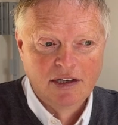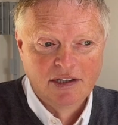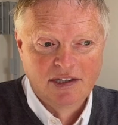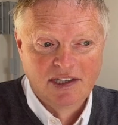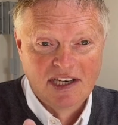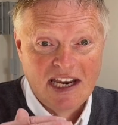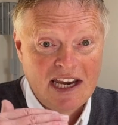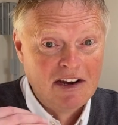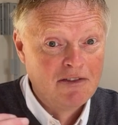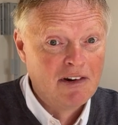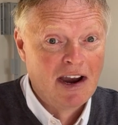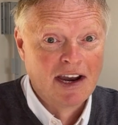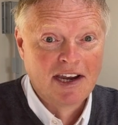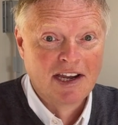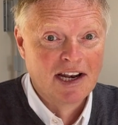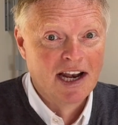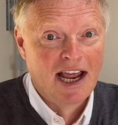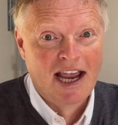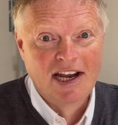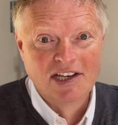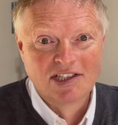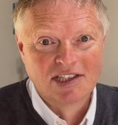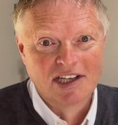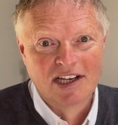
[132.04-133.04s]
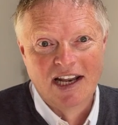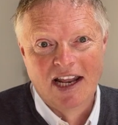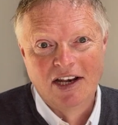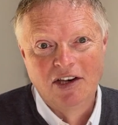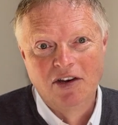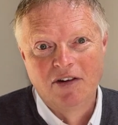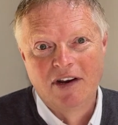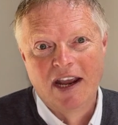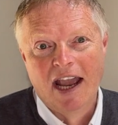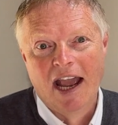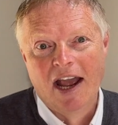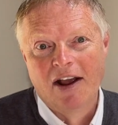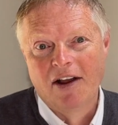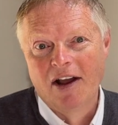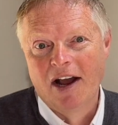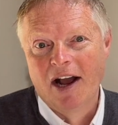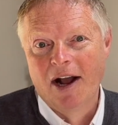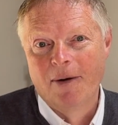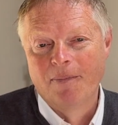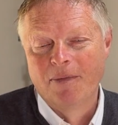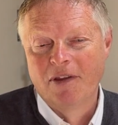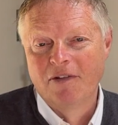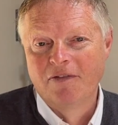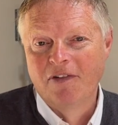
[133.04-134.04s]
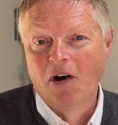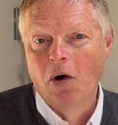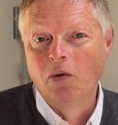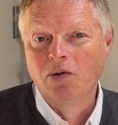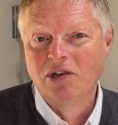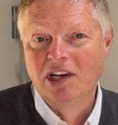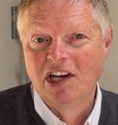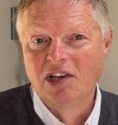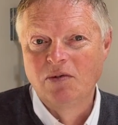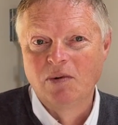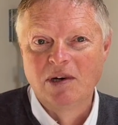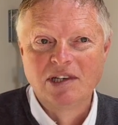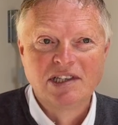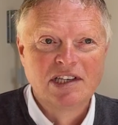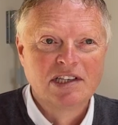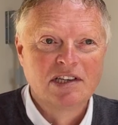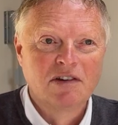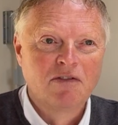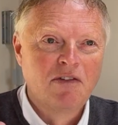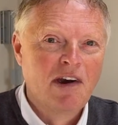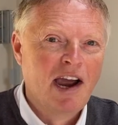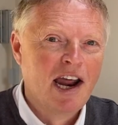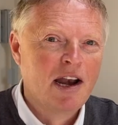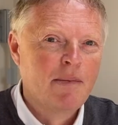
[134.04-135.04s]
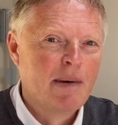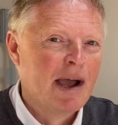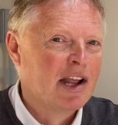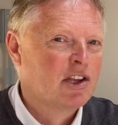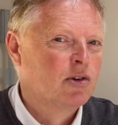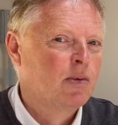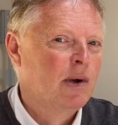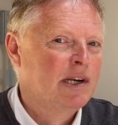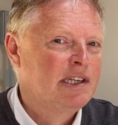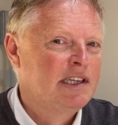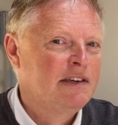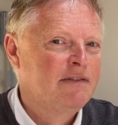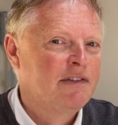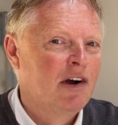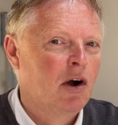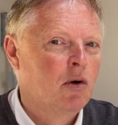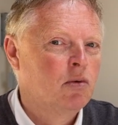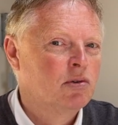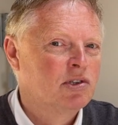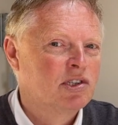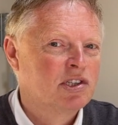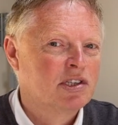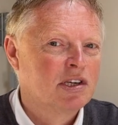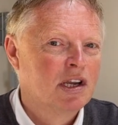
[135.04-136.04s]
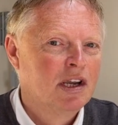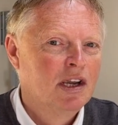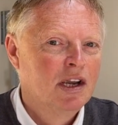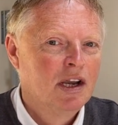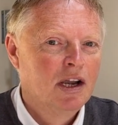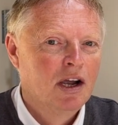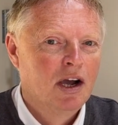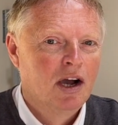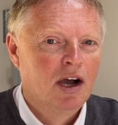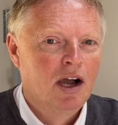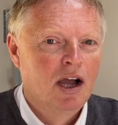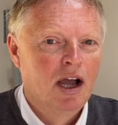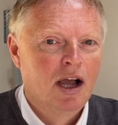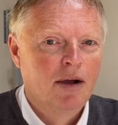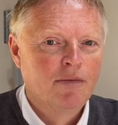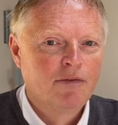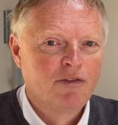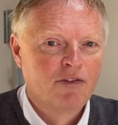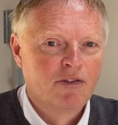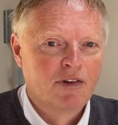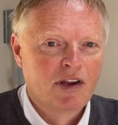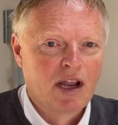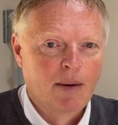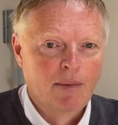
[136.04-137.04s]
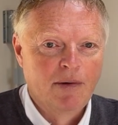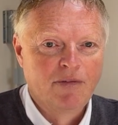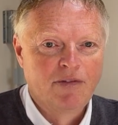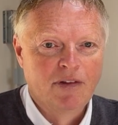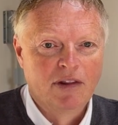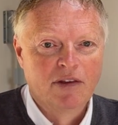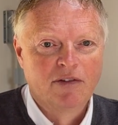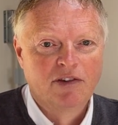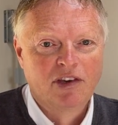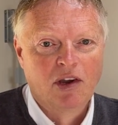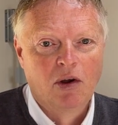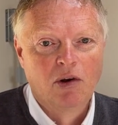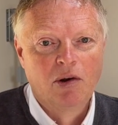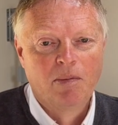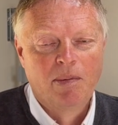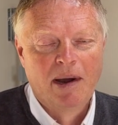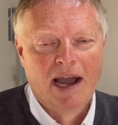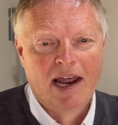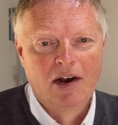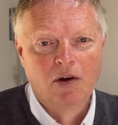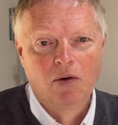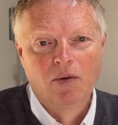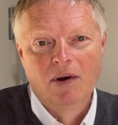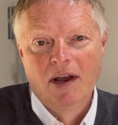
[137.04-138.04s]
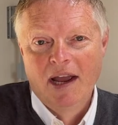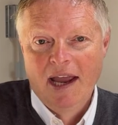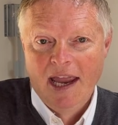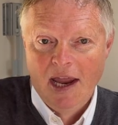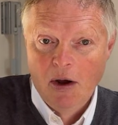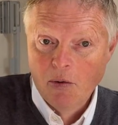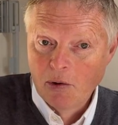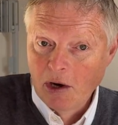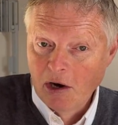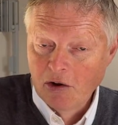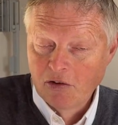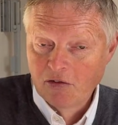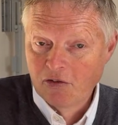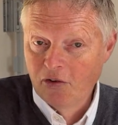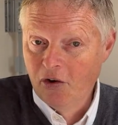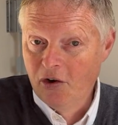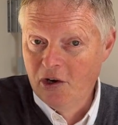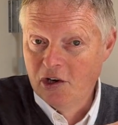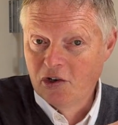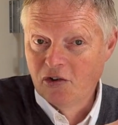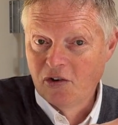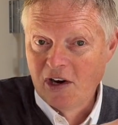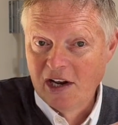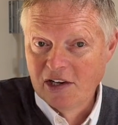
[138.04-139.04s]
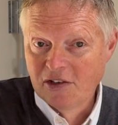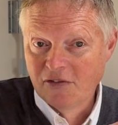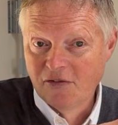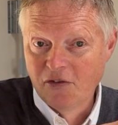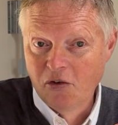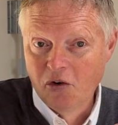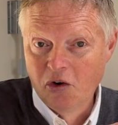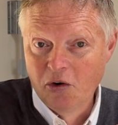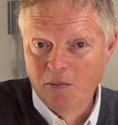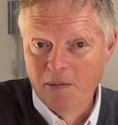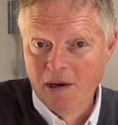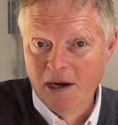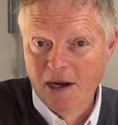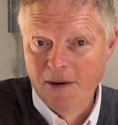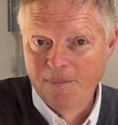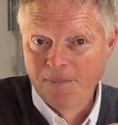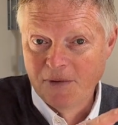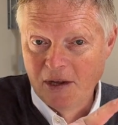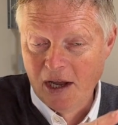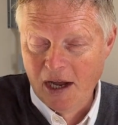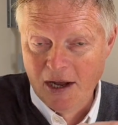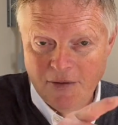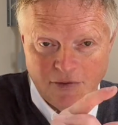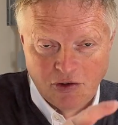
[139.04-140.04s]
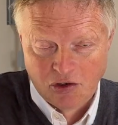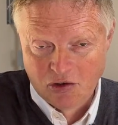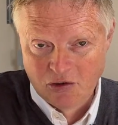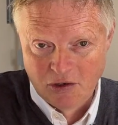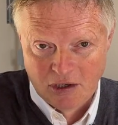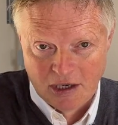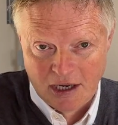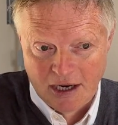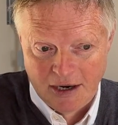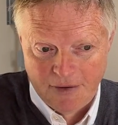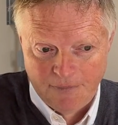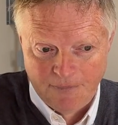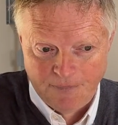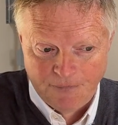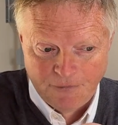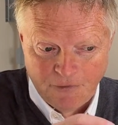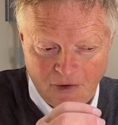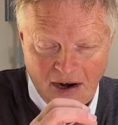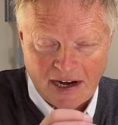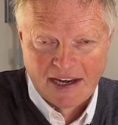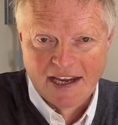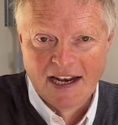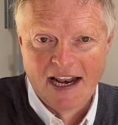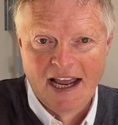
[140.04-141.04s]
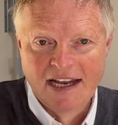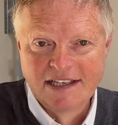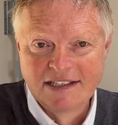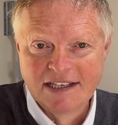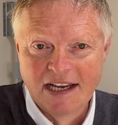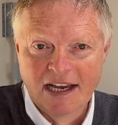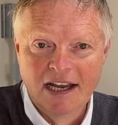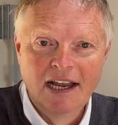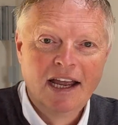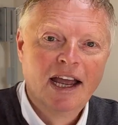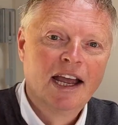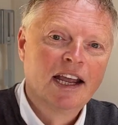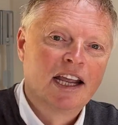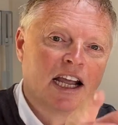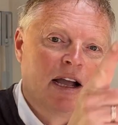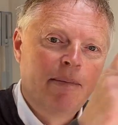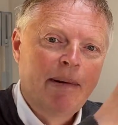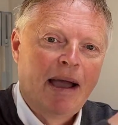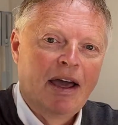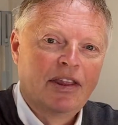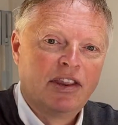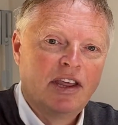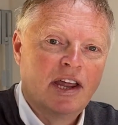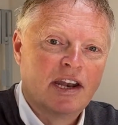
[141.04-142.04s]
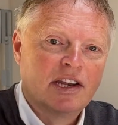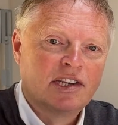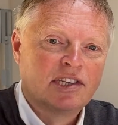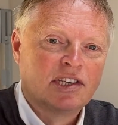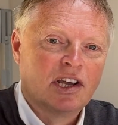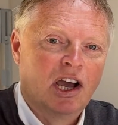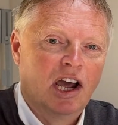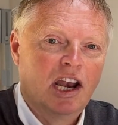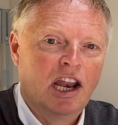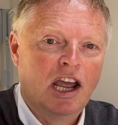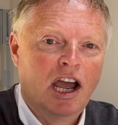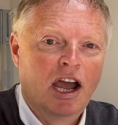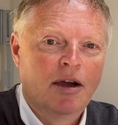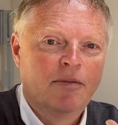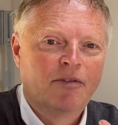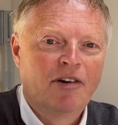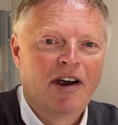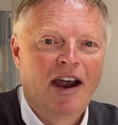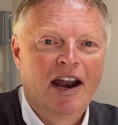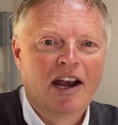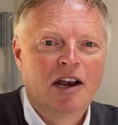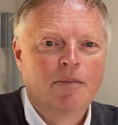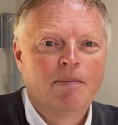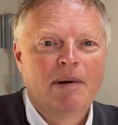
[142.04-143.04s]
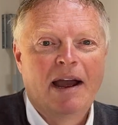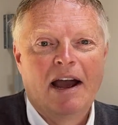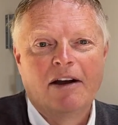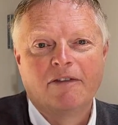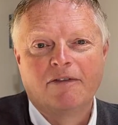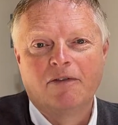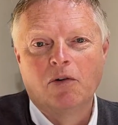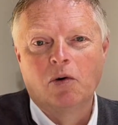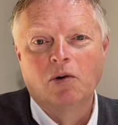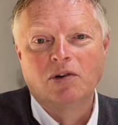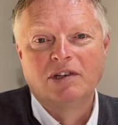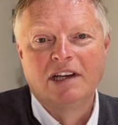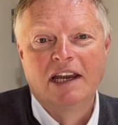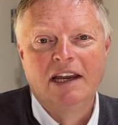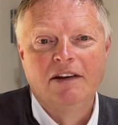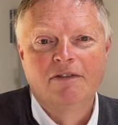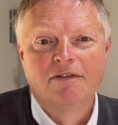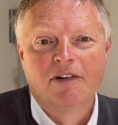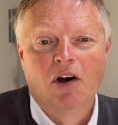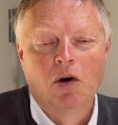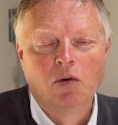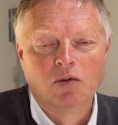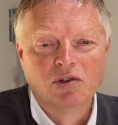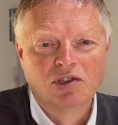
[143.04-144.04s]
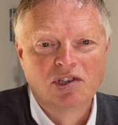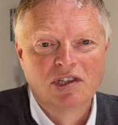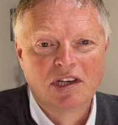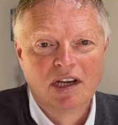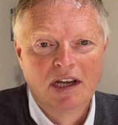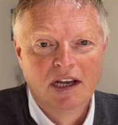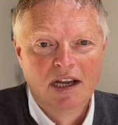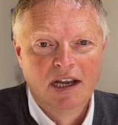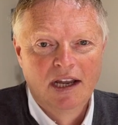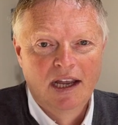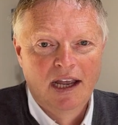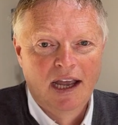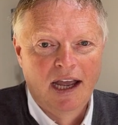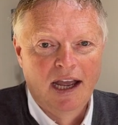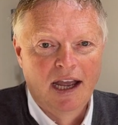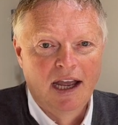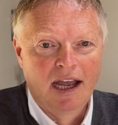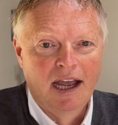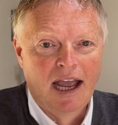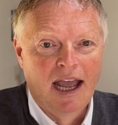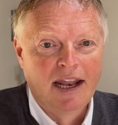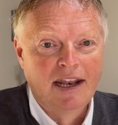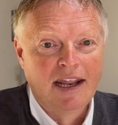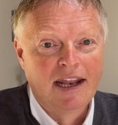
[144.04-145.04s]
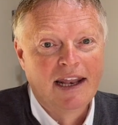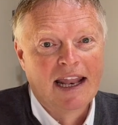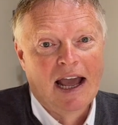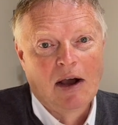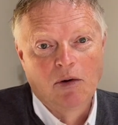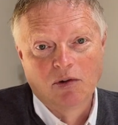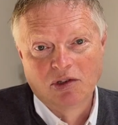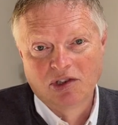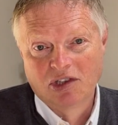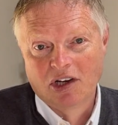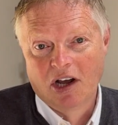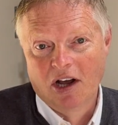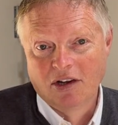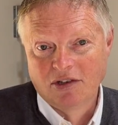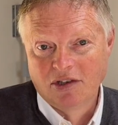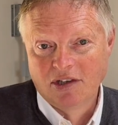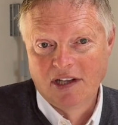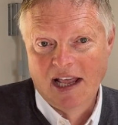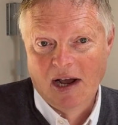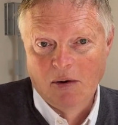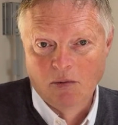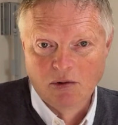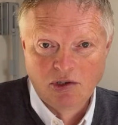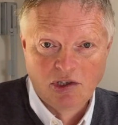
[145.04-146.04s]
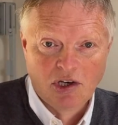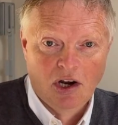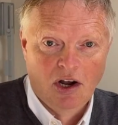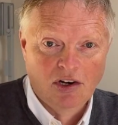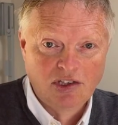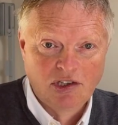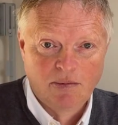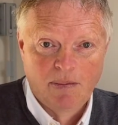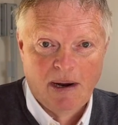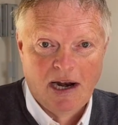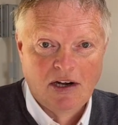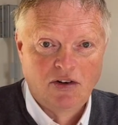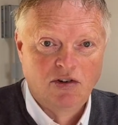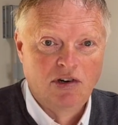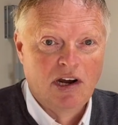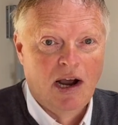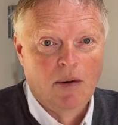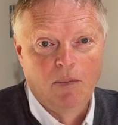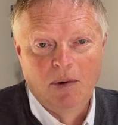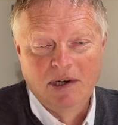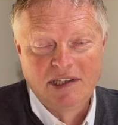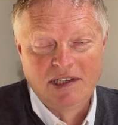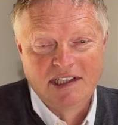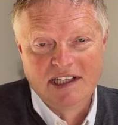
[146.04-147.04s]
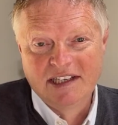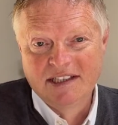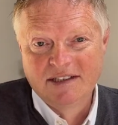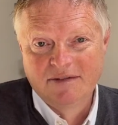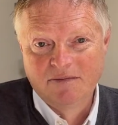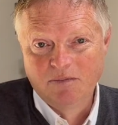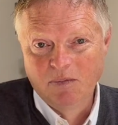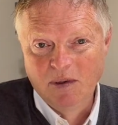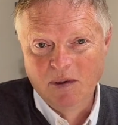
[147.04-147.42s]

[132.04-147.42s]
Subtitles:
deregulates, and then you get the voltage, which is around about 20 volts. Coming from the solar panel, it will go through the transformer regulator, come out the other side at around about 14 volts, and then that will charge the battery up, which is